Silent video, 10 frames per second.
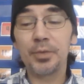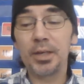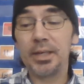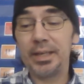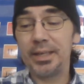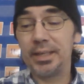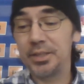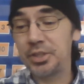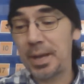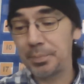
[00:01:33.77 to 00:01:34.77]
uh, a
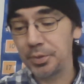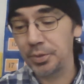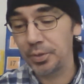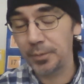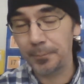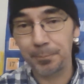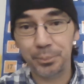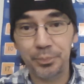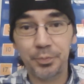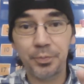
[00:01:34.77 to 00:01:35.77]
chapter
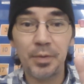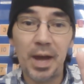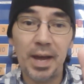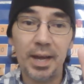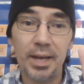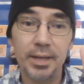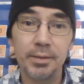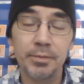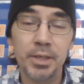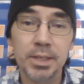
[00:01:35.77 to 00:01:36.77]
5.
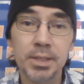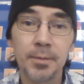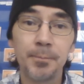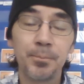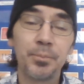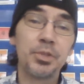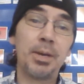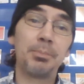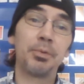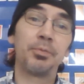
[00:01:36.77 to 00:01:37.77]

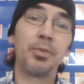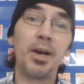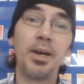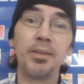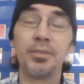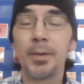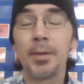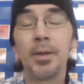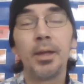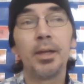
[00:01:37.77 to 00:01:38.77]
Chapter 5
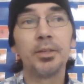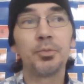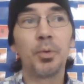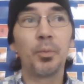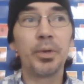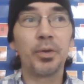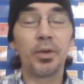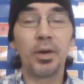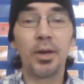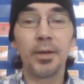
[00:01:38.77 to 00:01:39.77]
is what we are
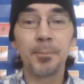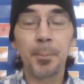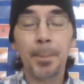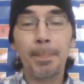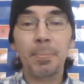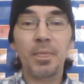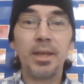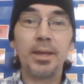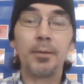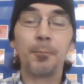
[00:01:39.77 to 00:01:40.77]
on.
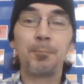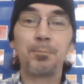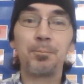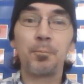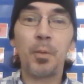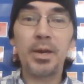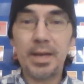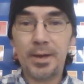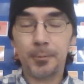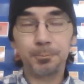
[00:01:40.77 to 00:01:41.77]
And right
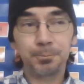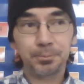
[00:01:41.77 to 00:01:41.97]
now,